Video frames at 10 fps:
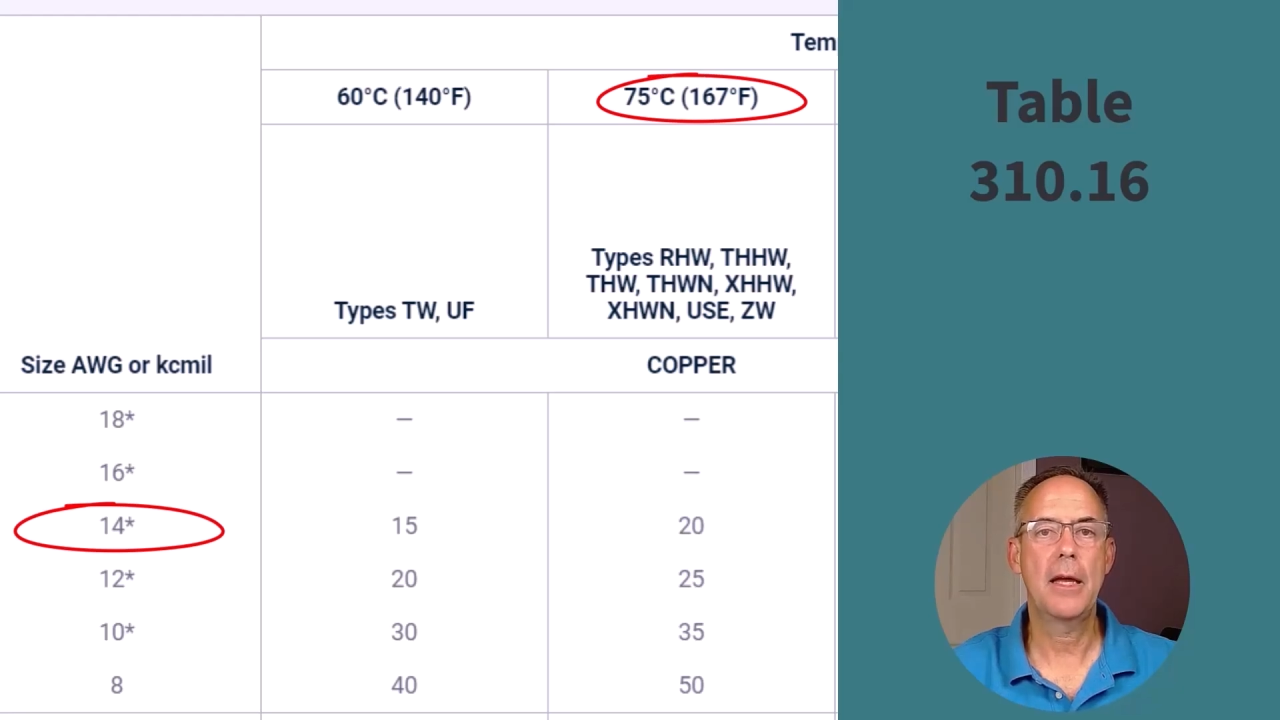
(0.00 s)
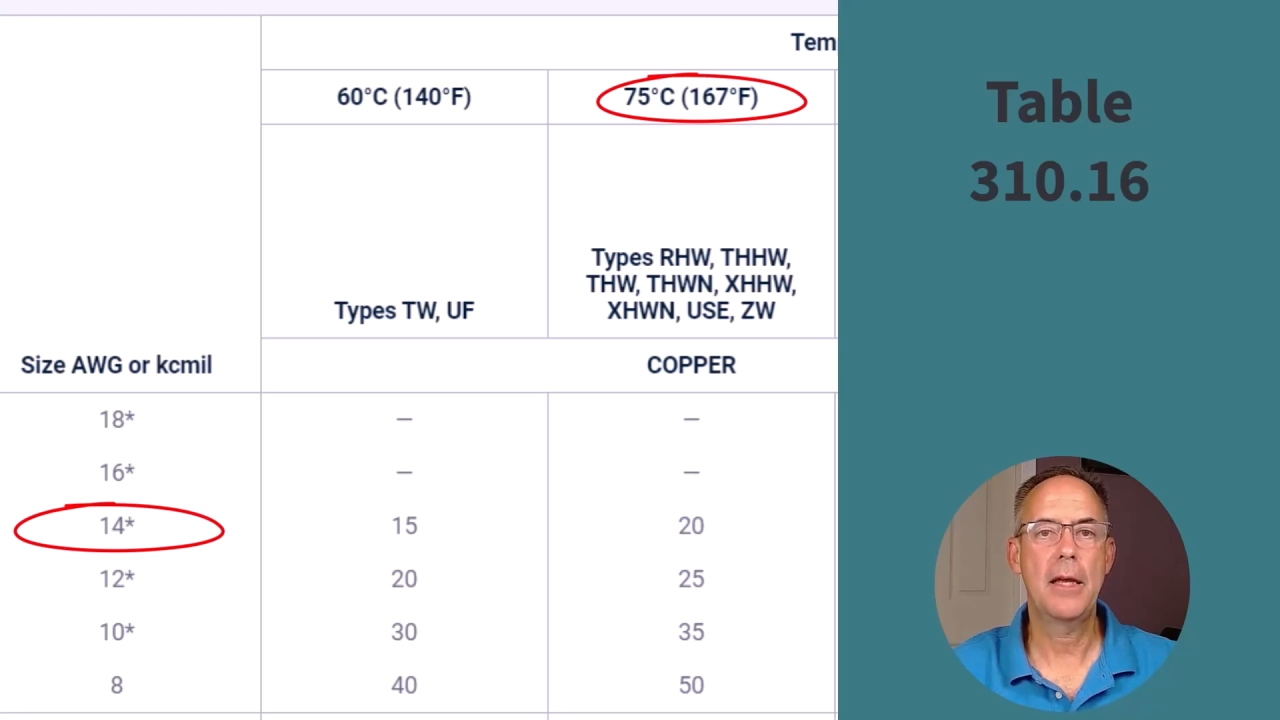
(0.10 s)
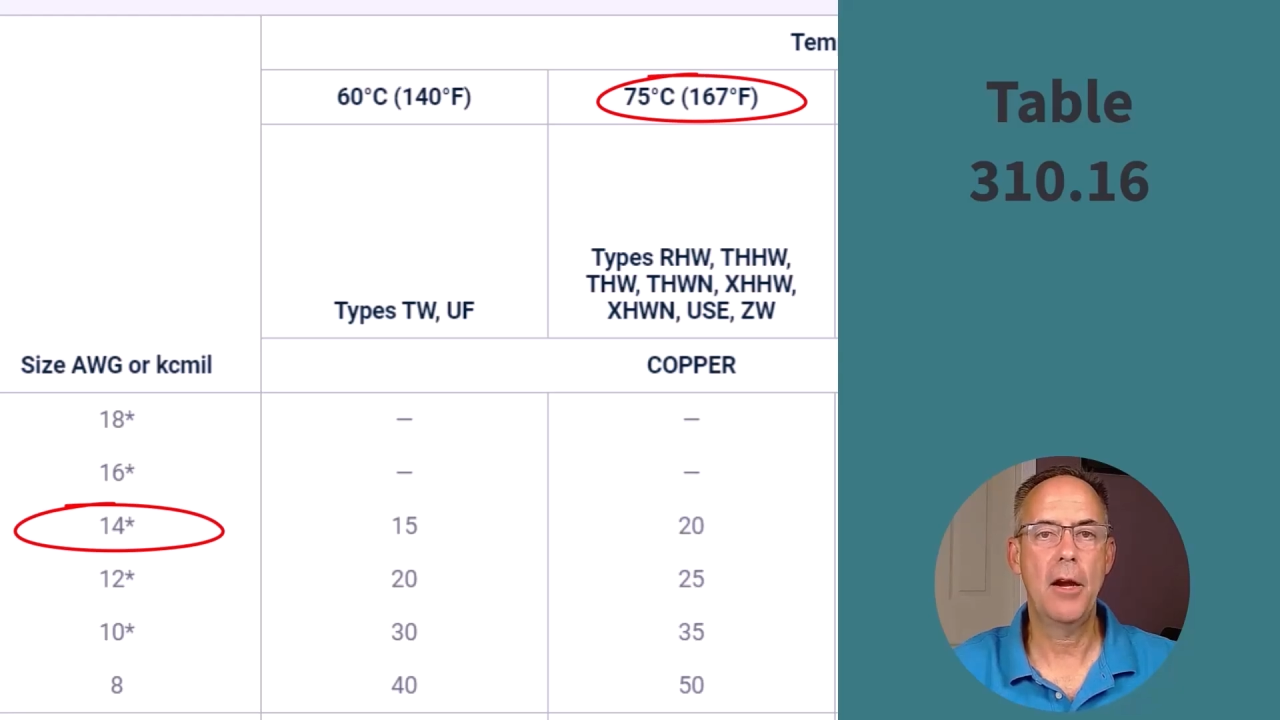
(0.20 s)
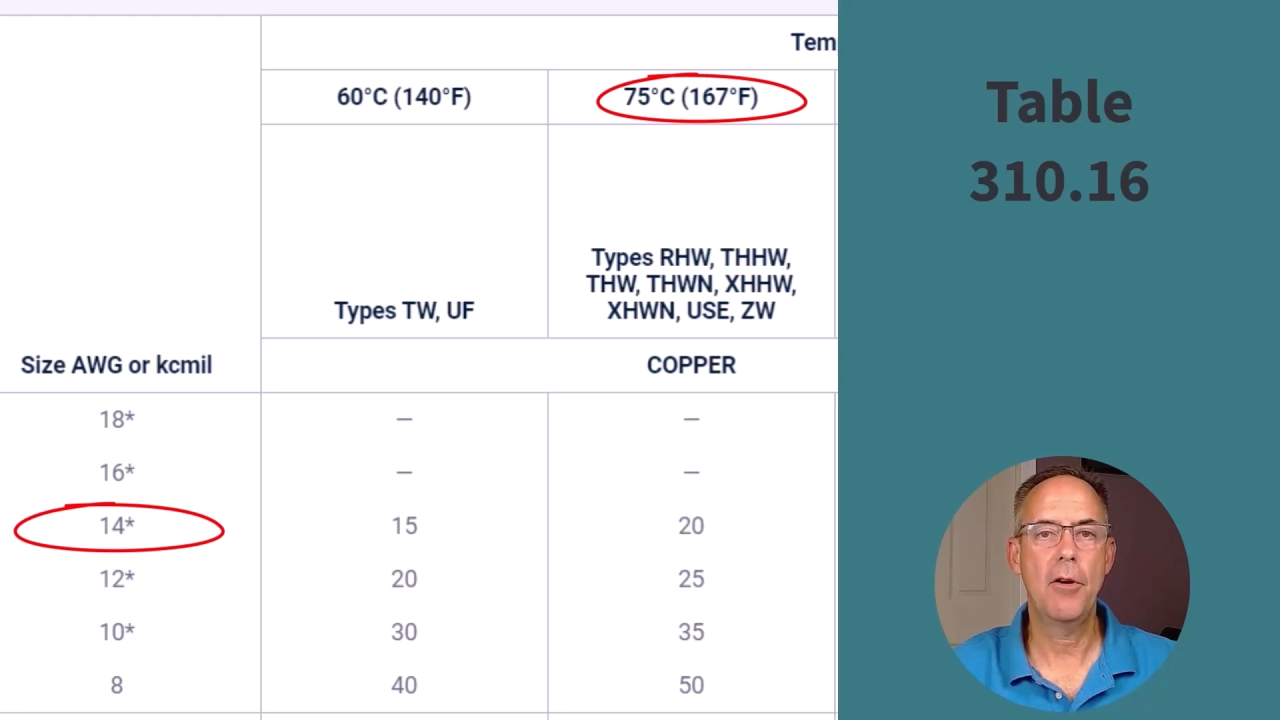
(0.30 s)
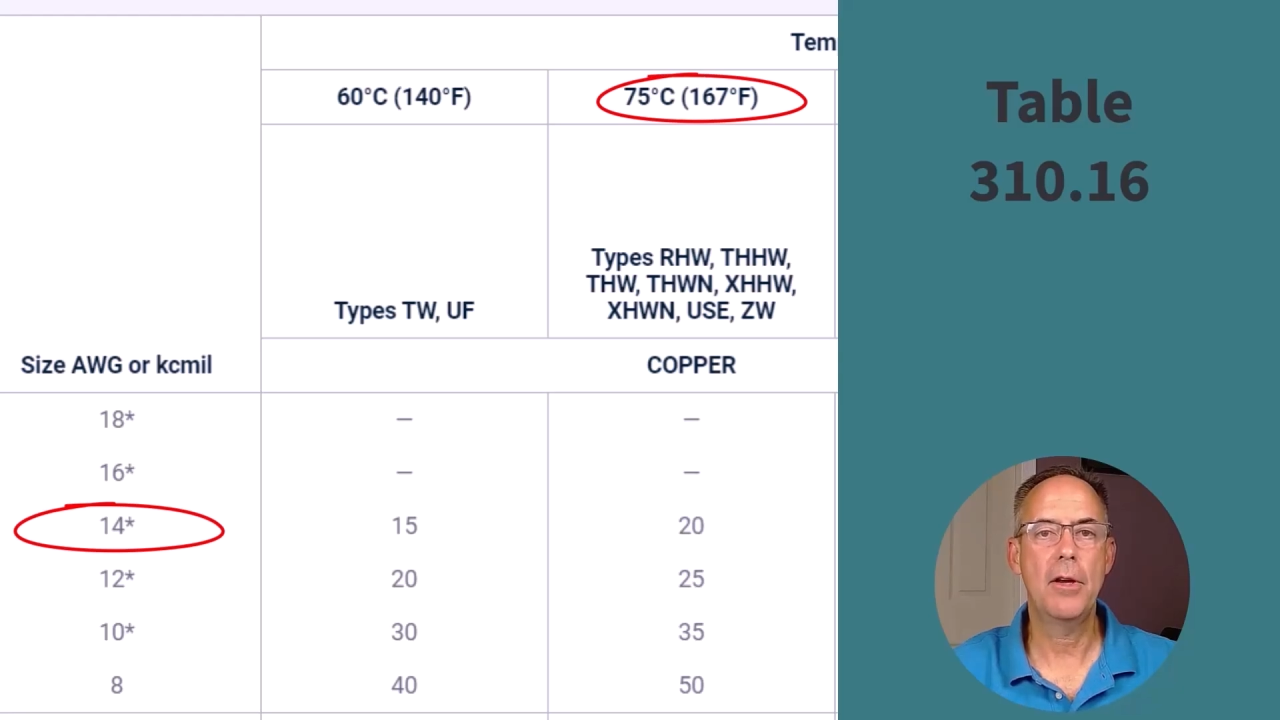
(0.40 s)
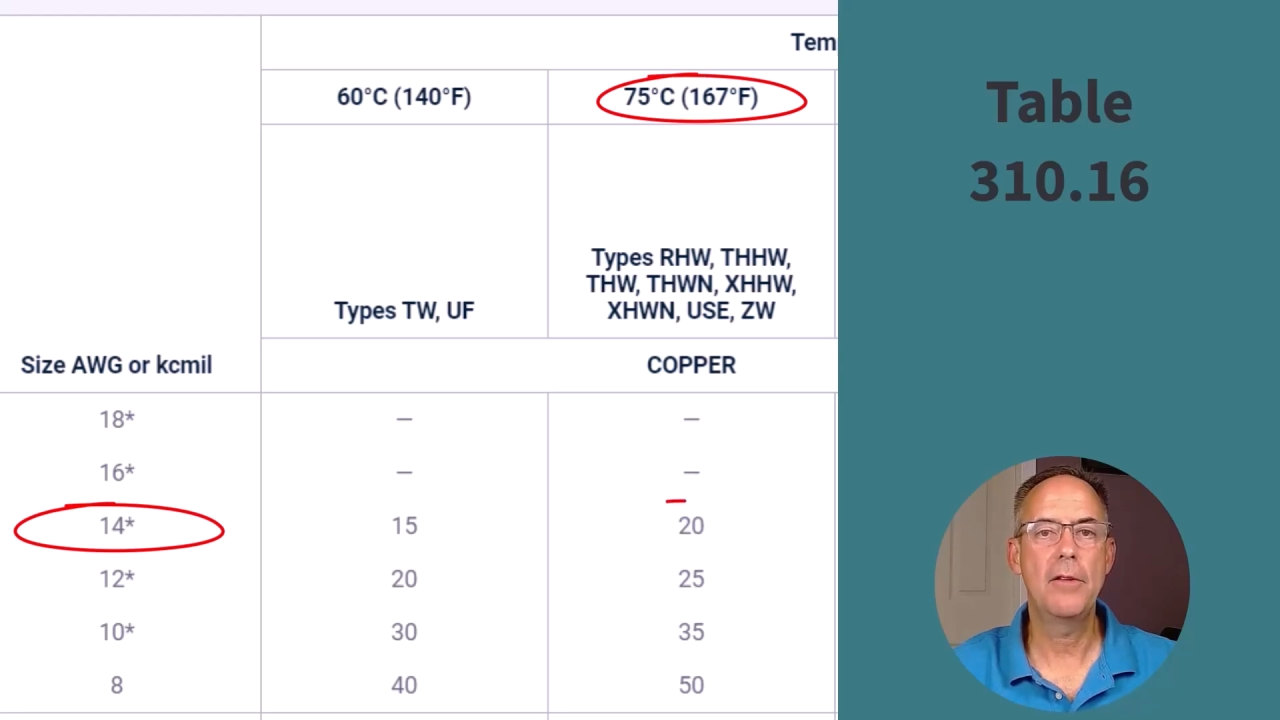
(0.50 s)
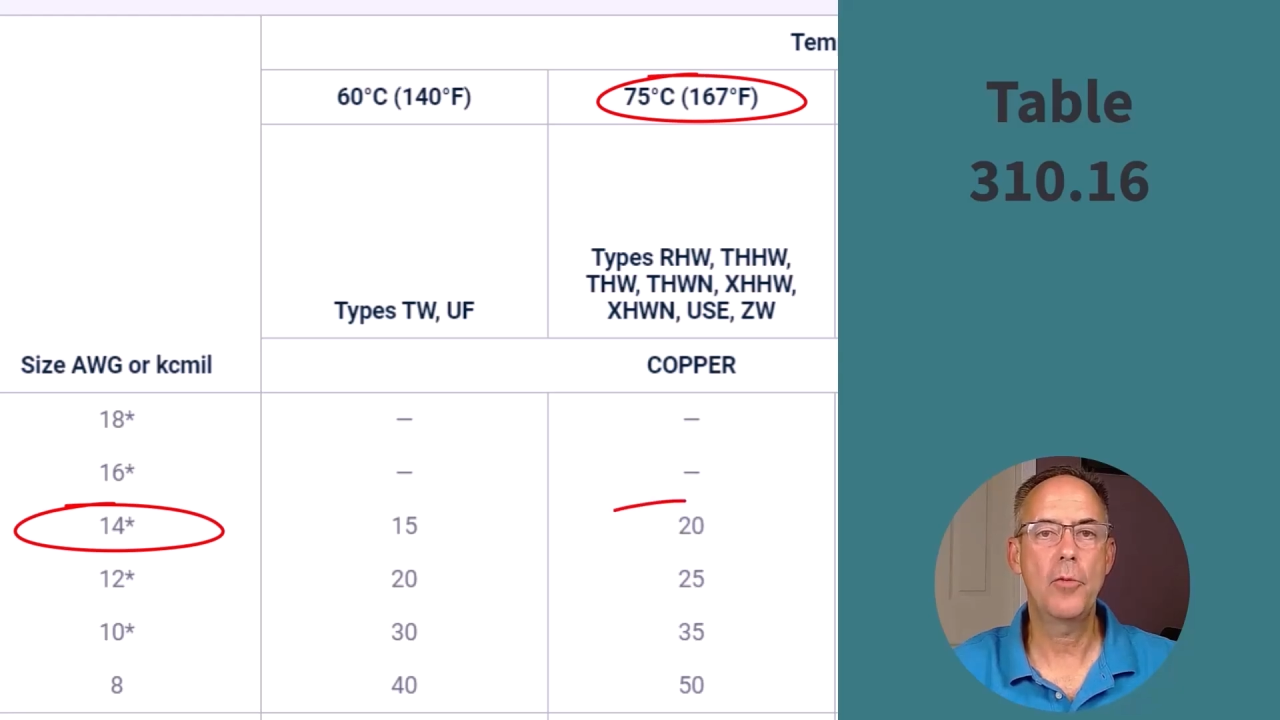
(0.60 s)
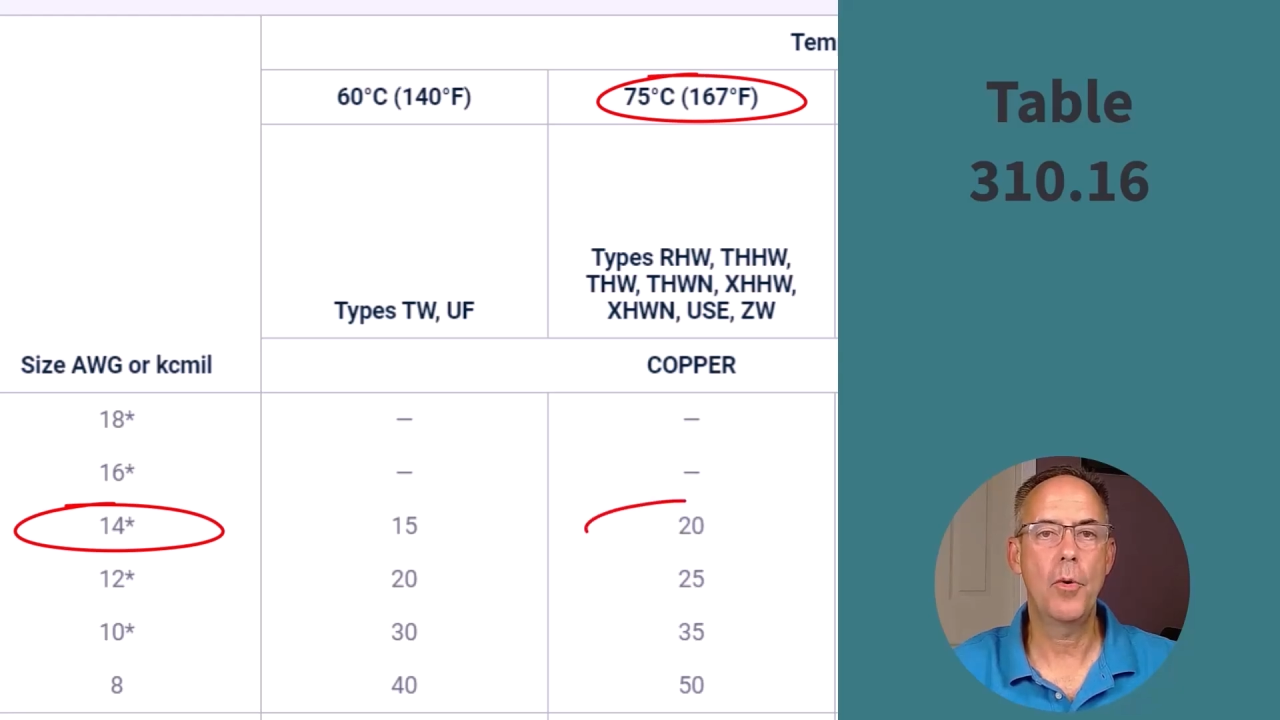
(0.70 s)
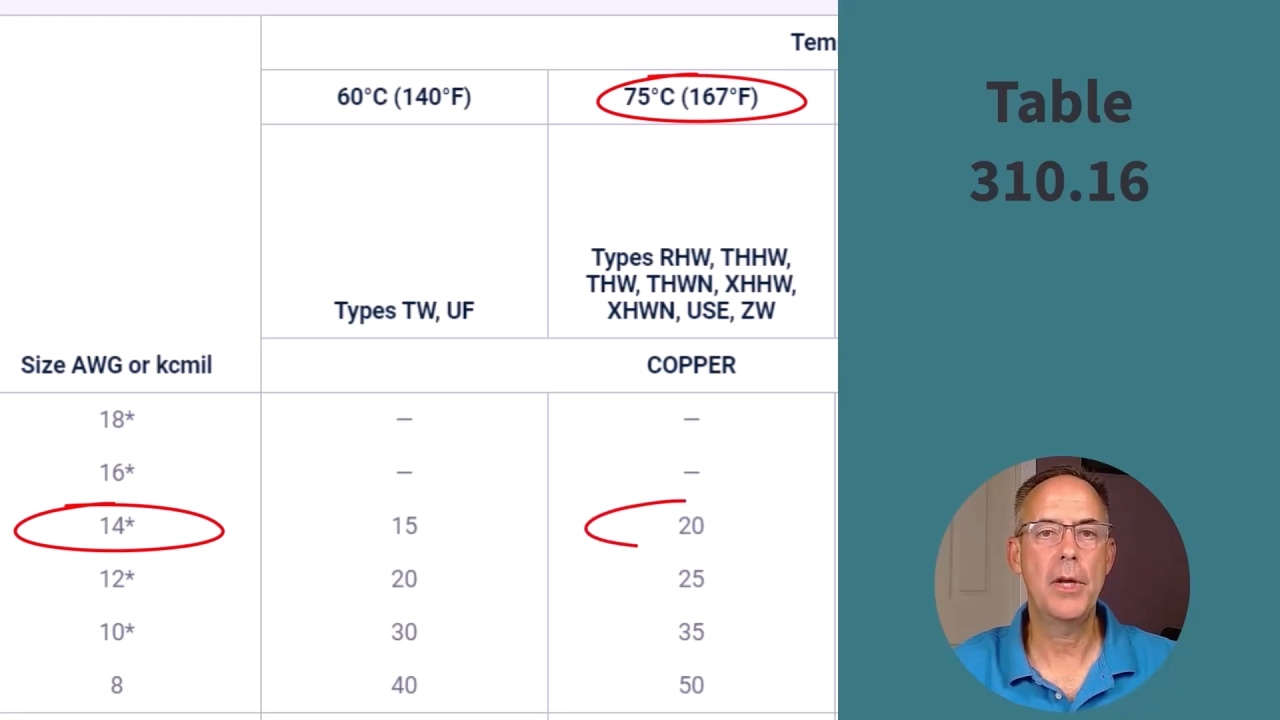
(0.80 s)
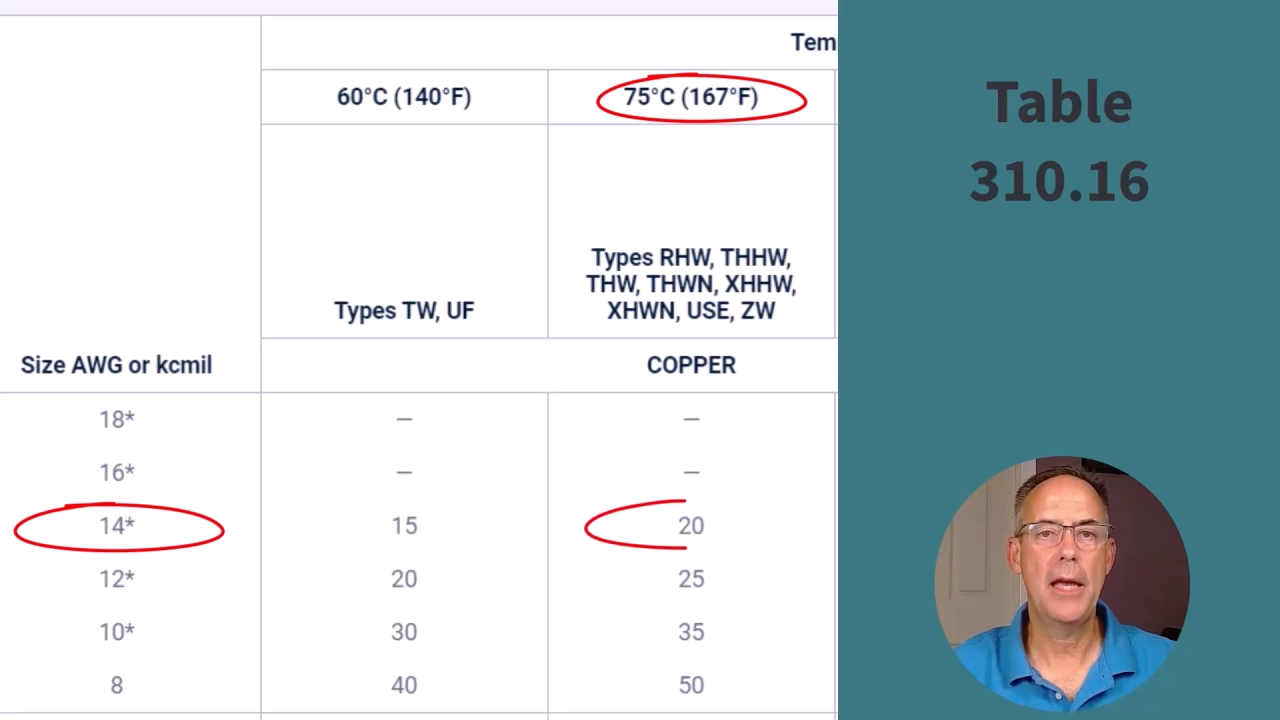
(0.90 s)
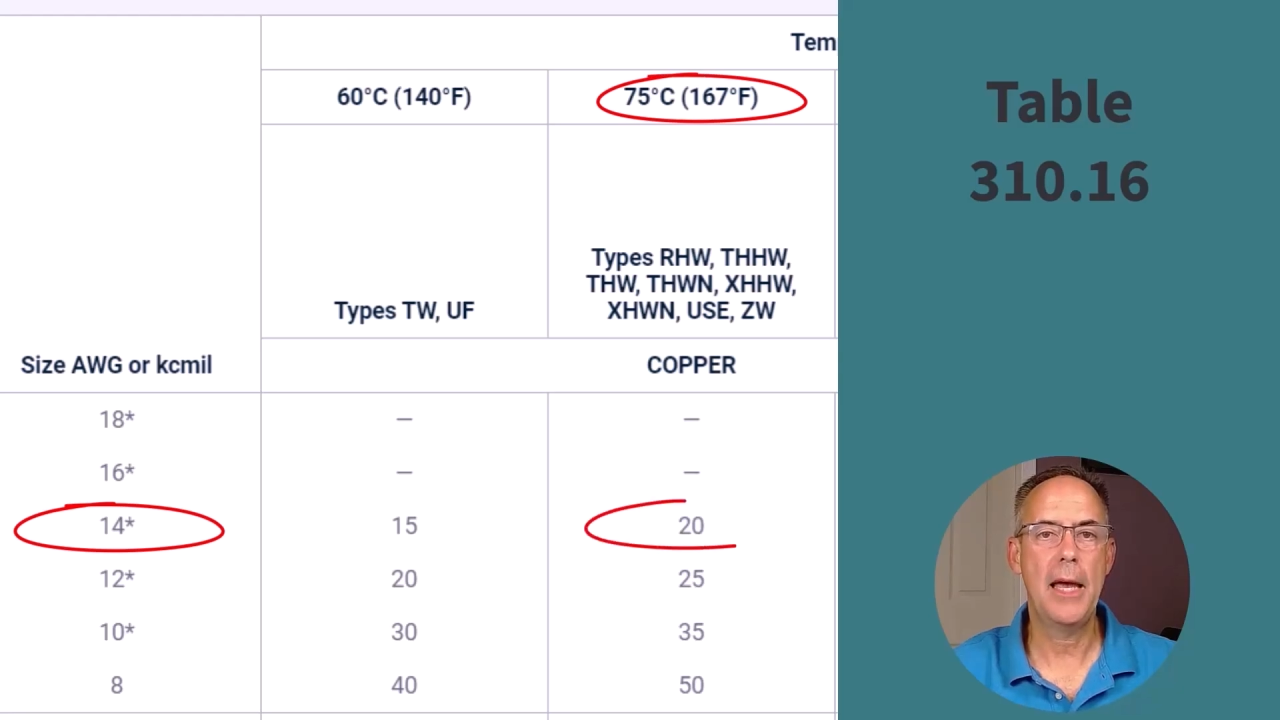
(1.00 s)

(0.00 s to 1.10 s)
carry 20